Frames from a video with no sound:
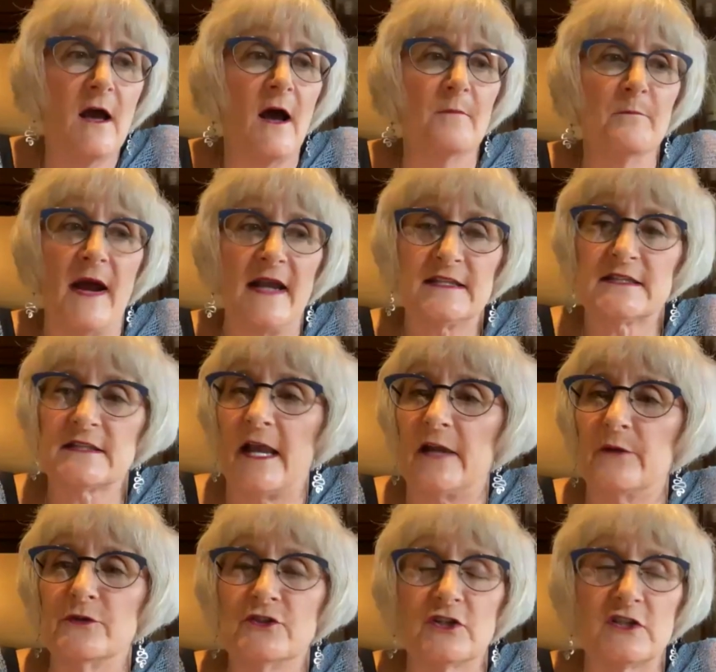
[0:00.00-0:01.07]
My site
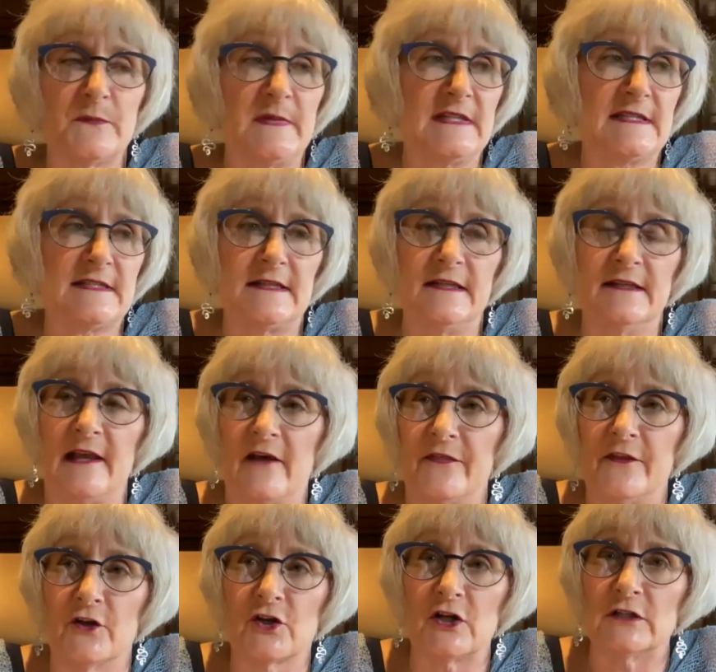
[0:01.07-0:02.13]
would just be sitting out
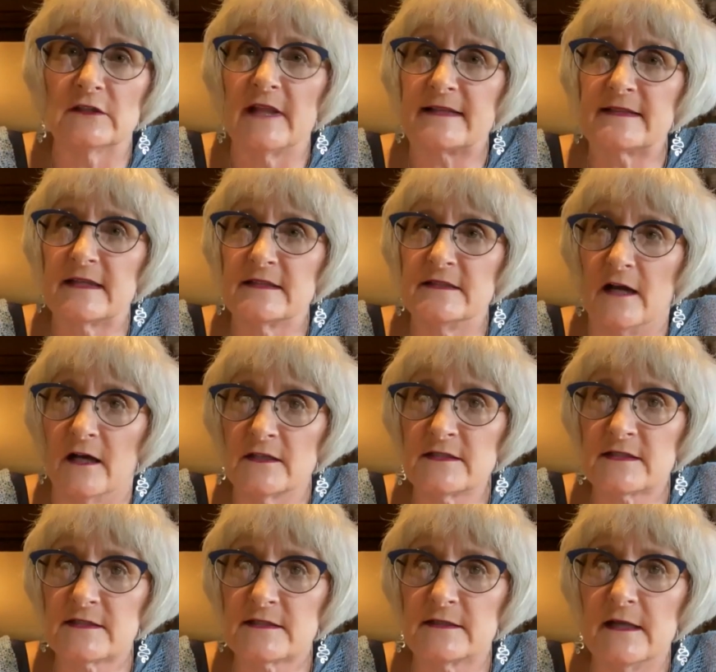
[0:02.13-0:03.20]
there collecting
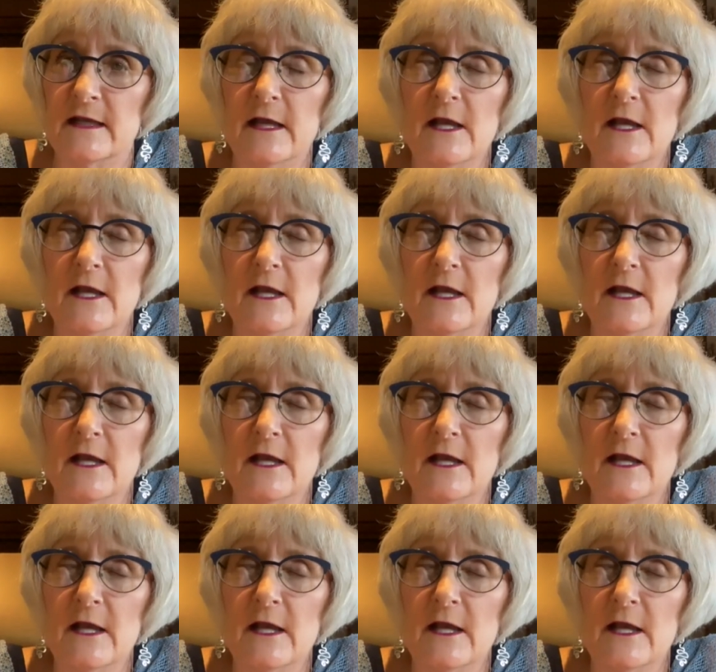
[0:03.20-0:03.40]
dust.